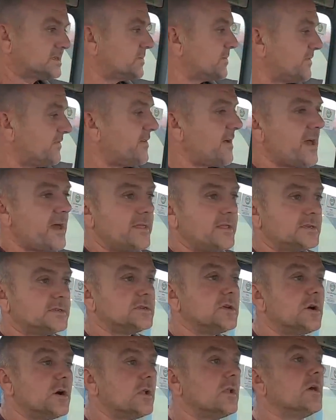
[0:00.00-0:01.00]
to be fair, there's
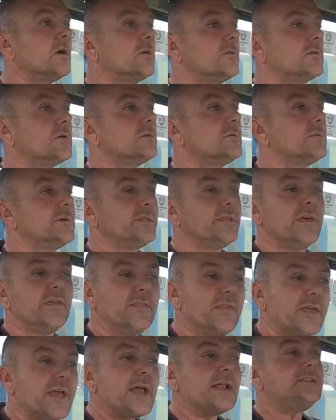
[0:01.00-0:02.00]
not a lot wrong with
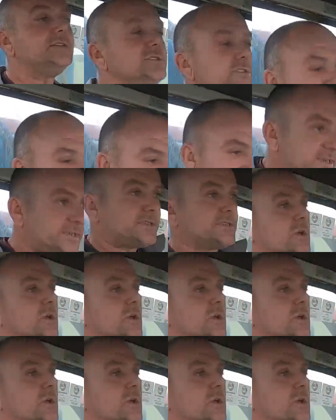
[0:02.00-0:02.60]
it. The engine